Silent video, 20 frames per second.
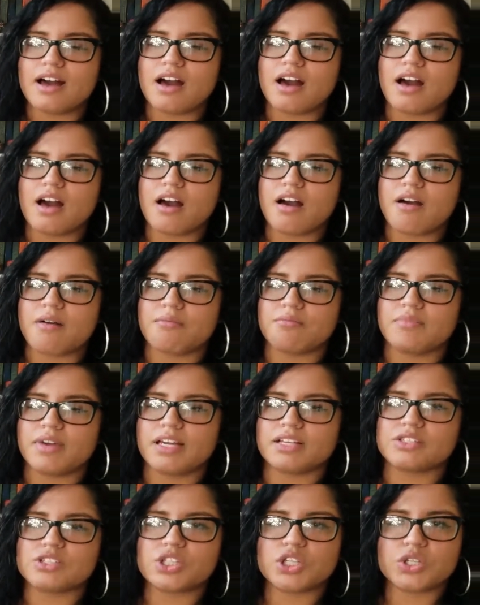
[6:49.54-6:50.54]
um,
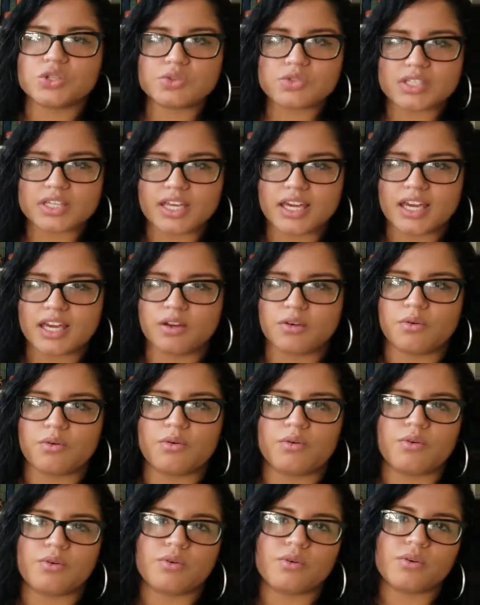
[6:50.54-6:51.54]
excusing it
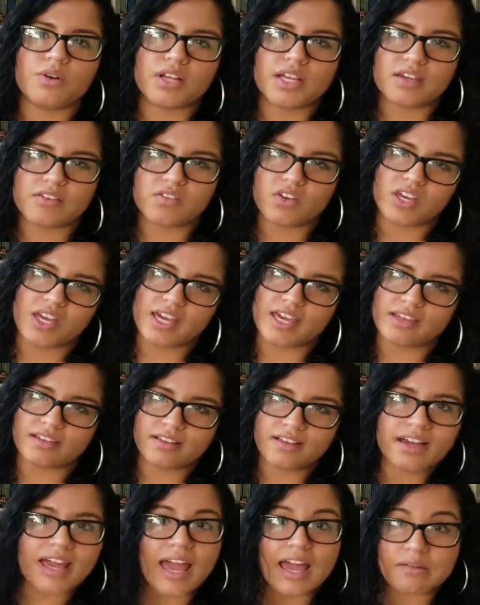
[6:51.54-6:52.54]
or, or giving it,
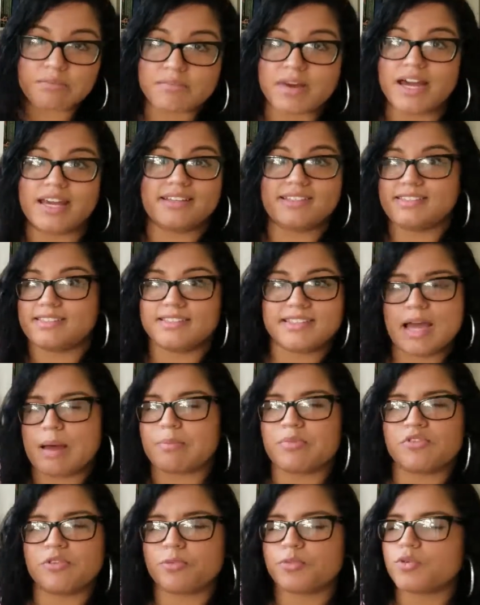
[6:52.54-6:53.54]
again, my
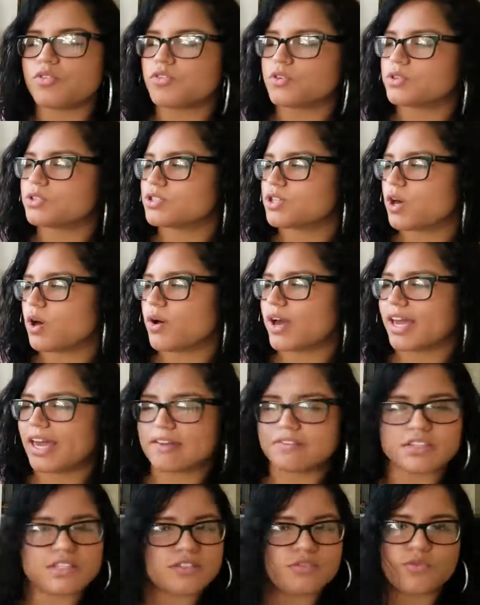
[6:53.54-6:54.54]
stamp of approval. So I
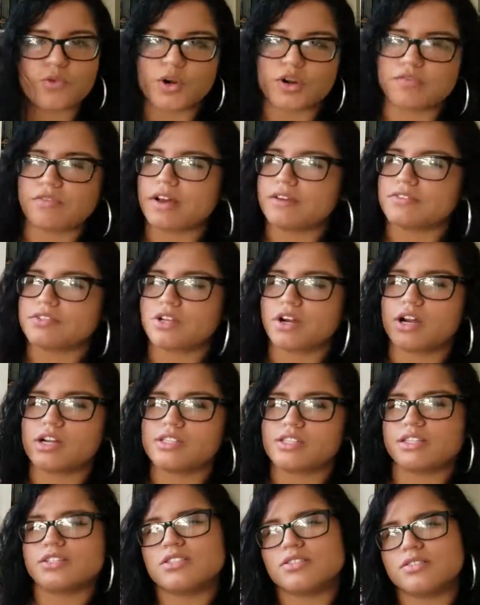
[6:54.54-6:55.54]
gave this a four to five stars.